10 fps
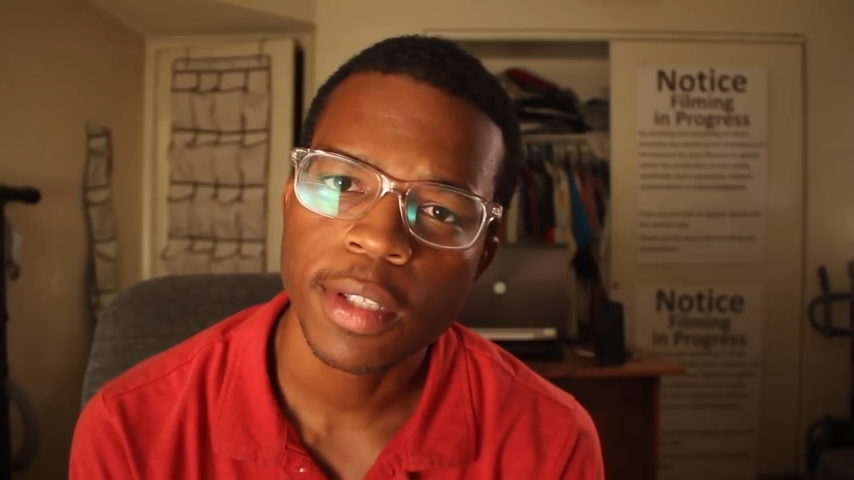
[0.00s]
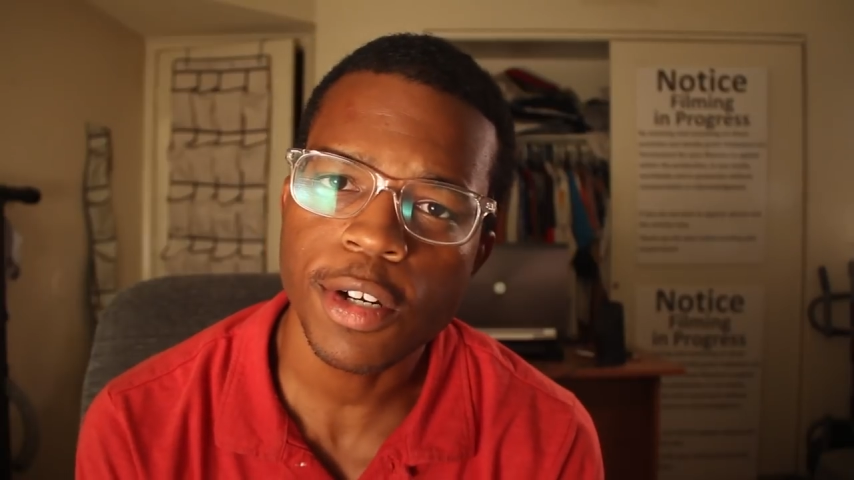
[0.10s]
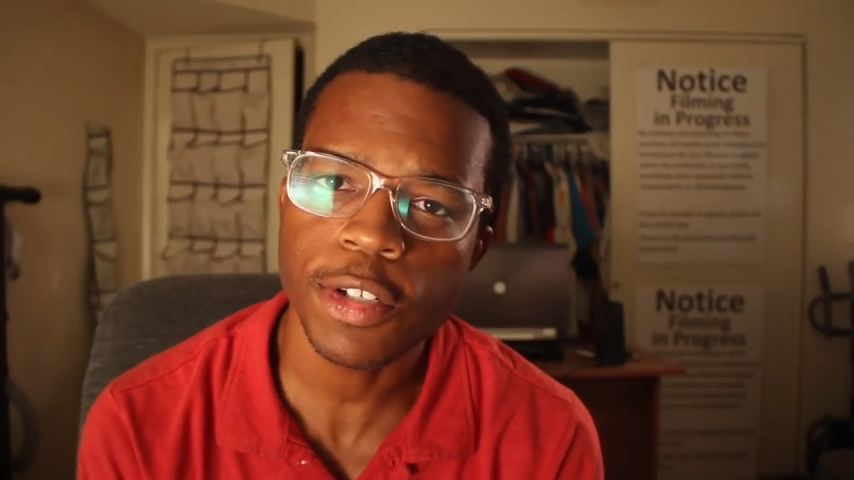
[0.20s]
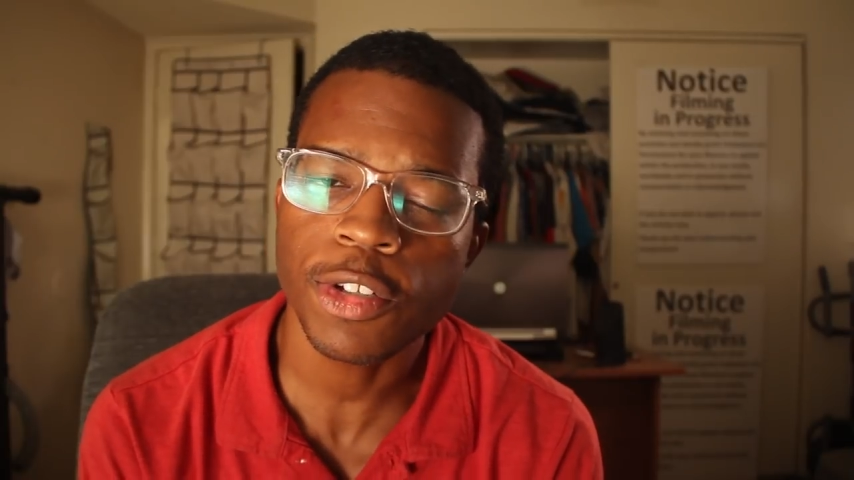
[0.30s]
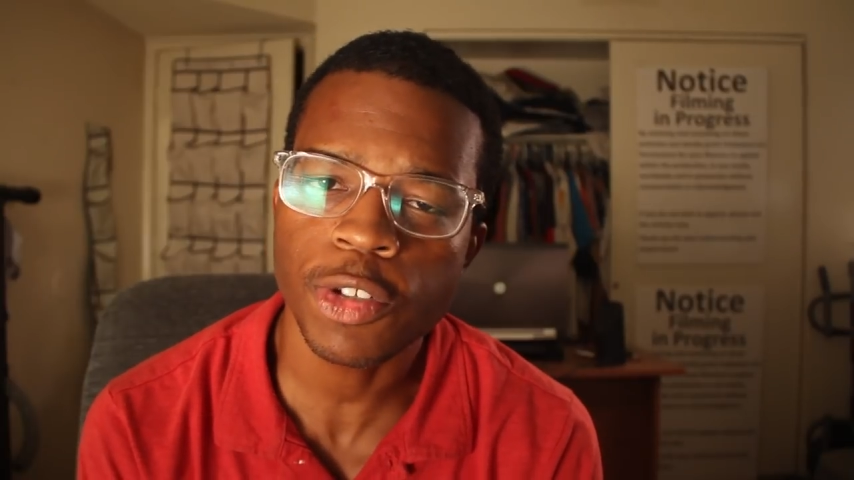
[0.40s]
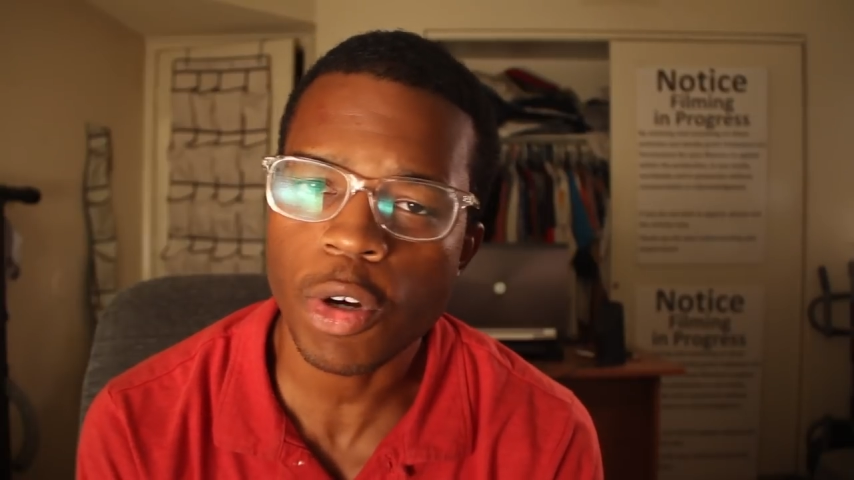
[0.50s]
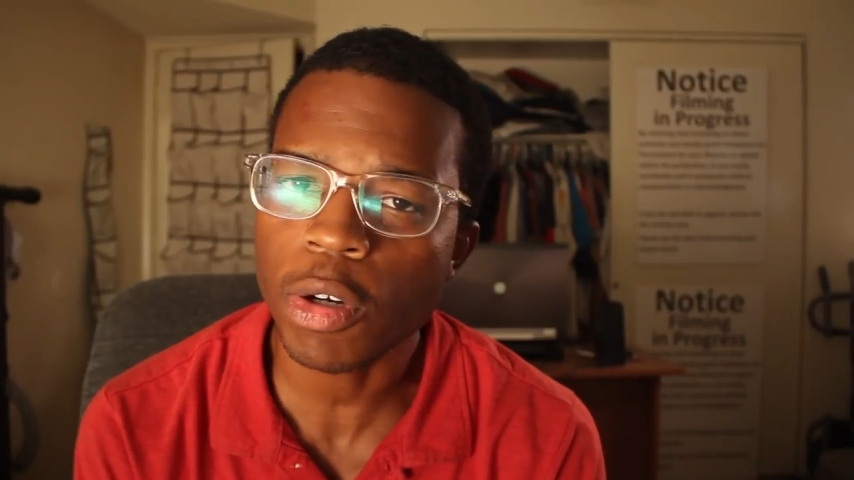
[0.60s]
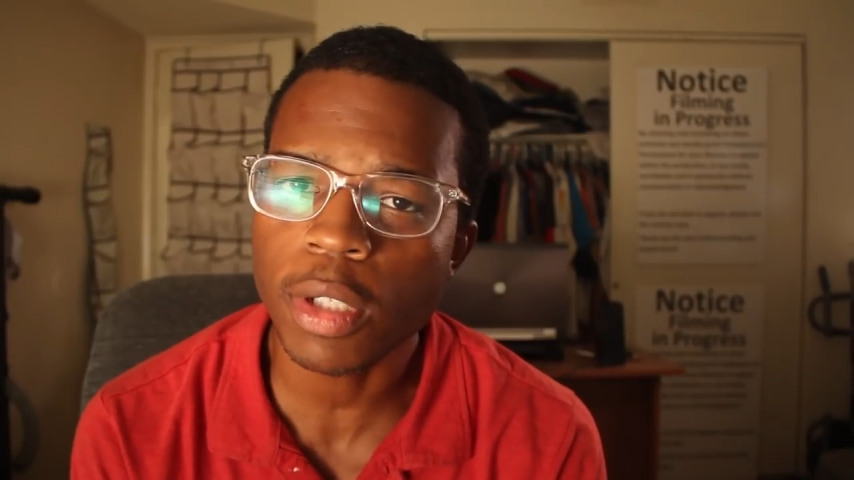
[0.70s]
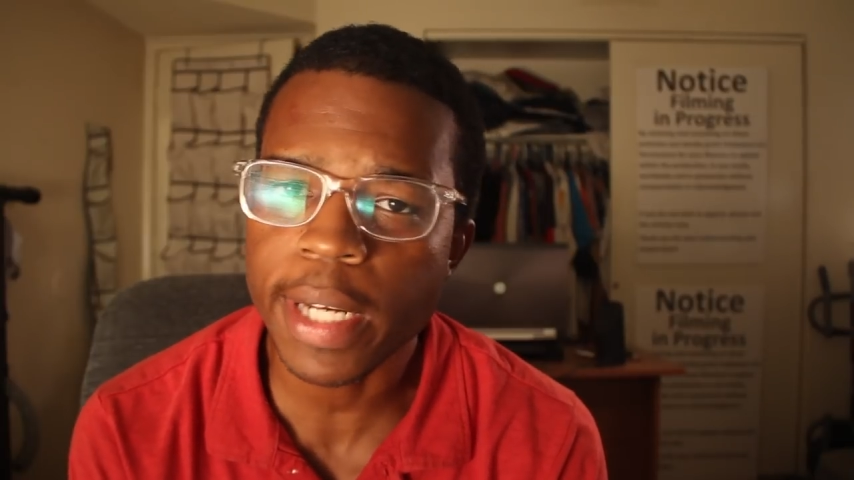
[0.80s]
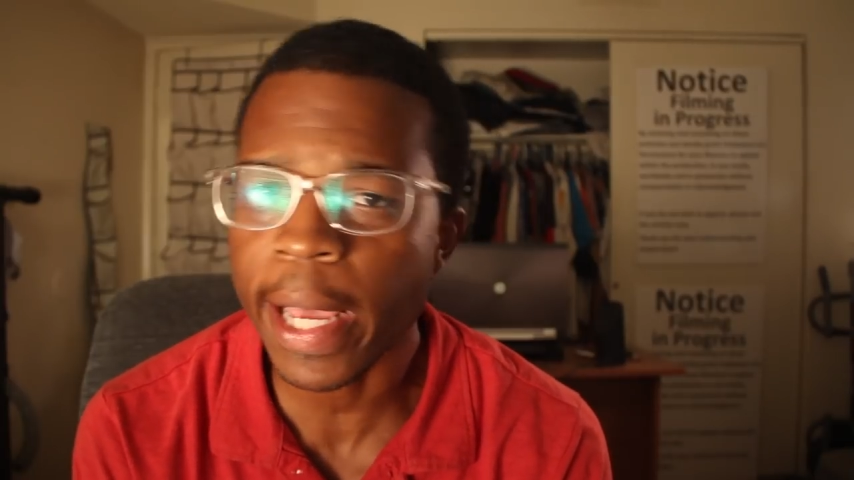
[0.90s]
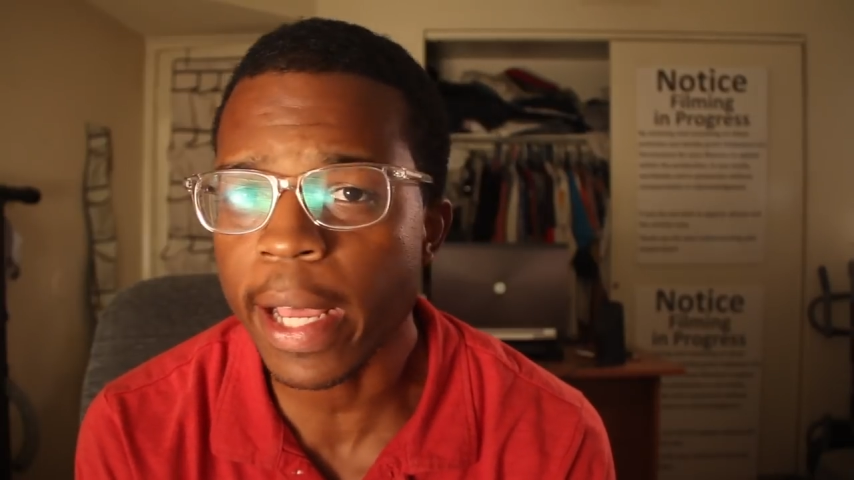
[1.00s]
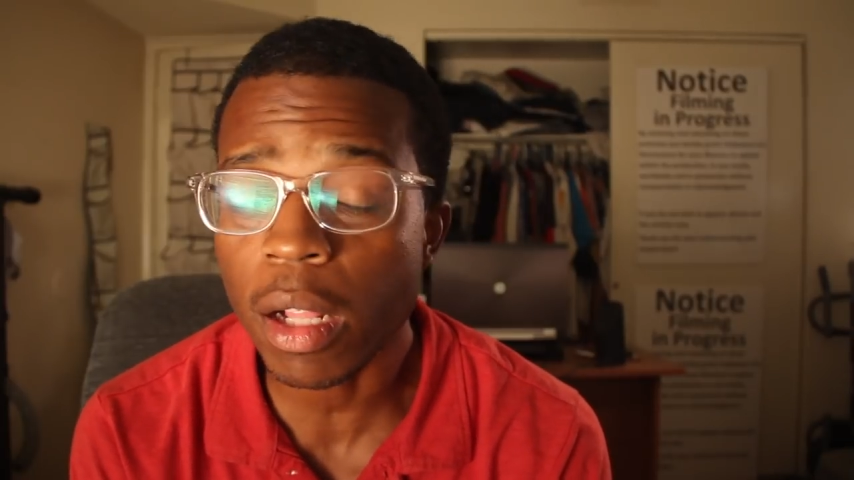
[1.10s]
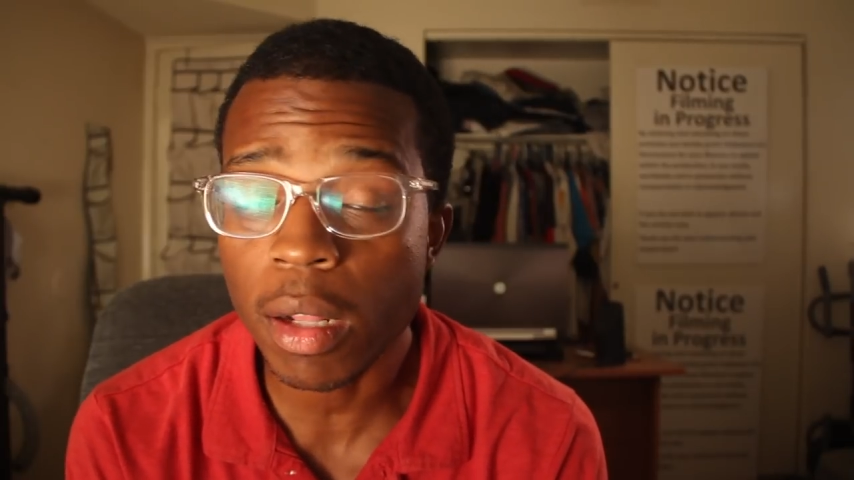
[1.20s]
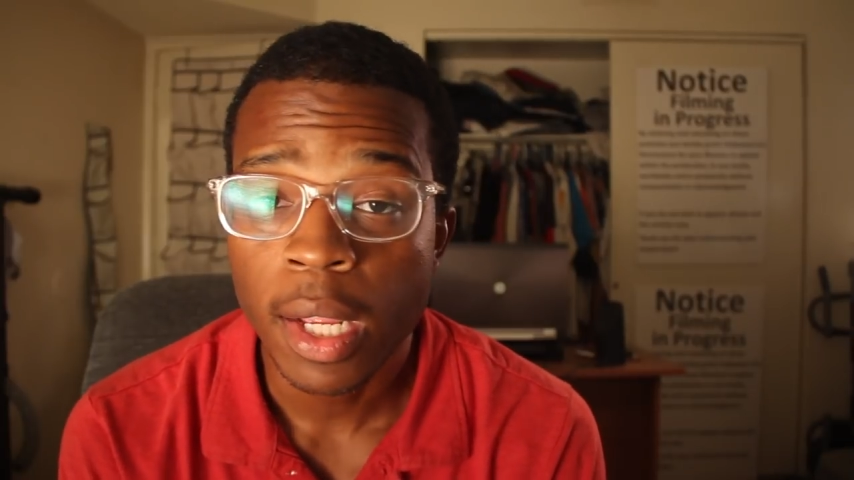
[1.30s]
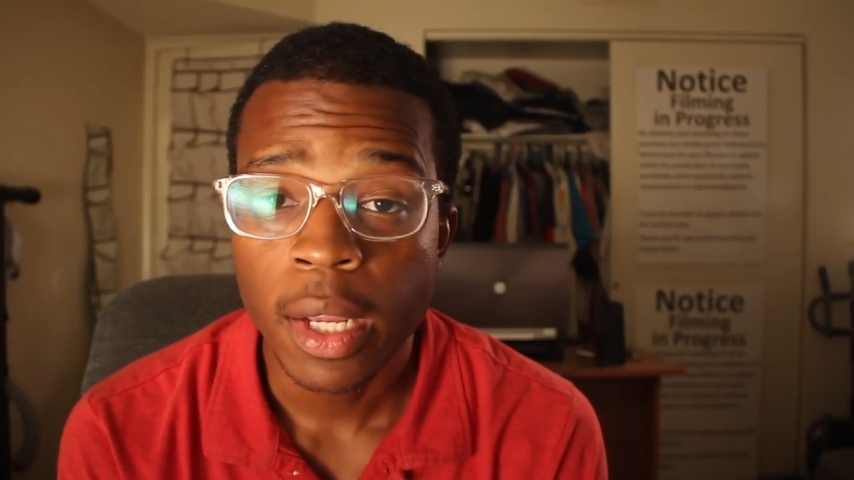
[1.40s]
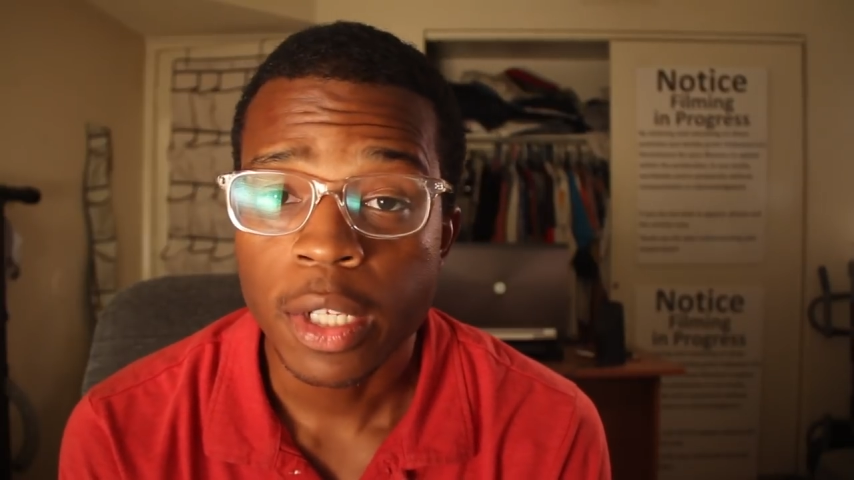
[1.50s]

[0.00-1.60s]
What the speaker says: There's a circle in hell